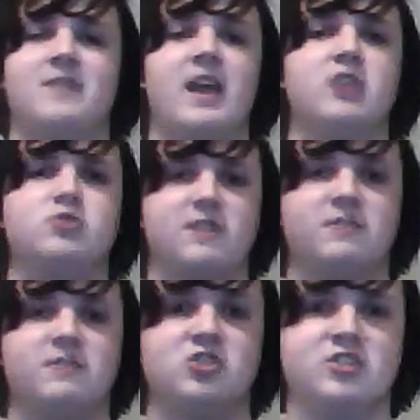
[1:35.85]
inducing
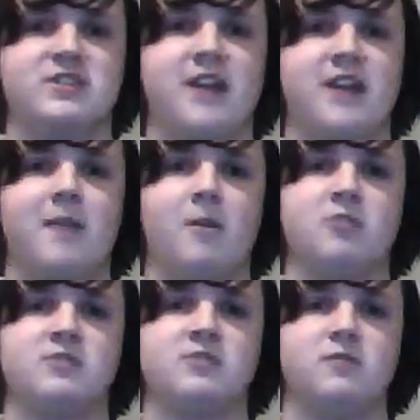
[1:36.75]
visions,
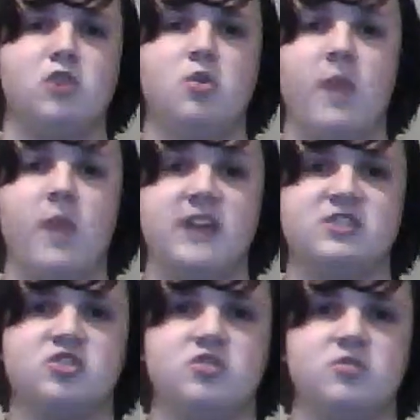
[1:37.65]
nightmares, and new
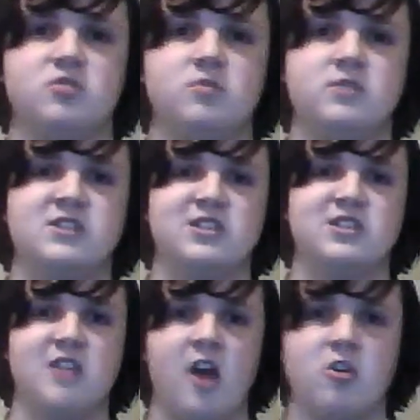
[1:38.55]
ways to
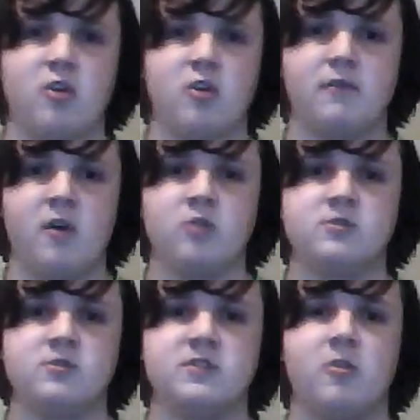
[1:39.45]
slaughter her
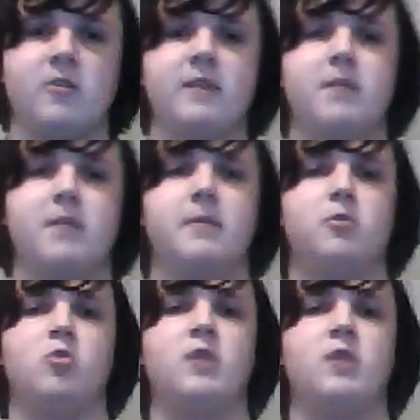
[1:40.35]
foes, or
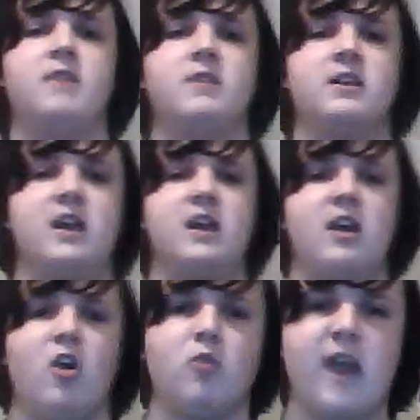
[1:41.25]
people who even
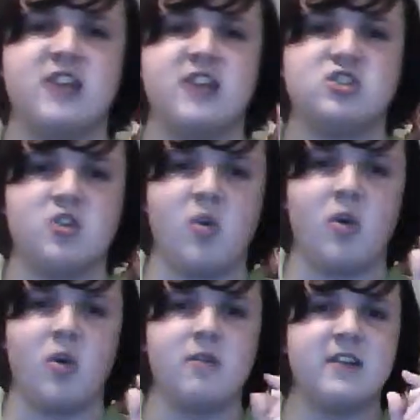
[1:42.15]
harassed her
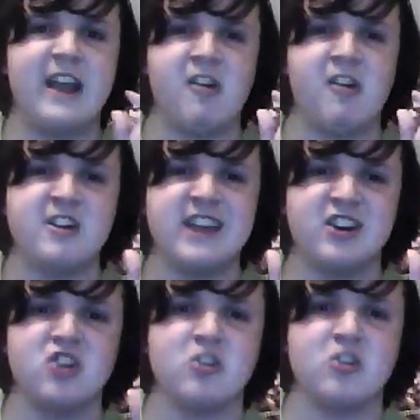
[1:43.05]
or
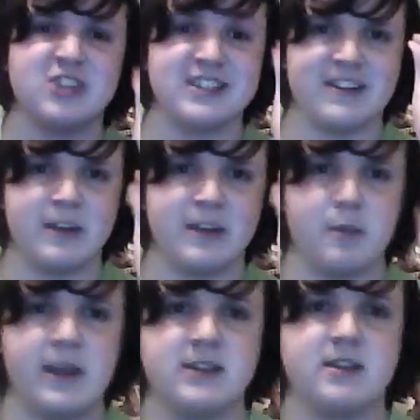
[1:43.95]
irritated her just a little
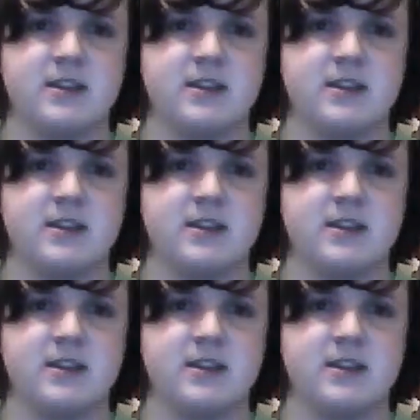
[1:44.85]
bit.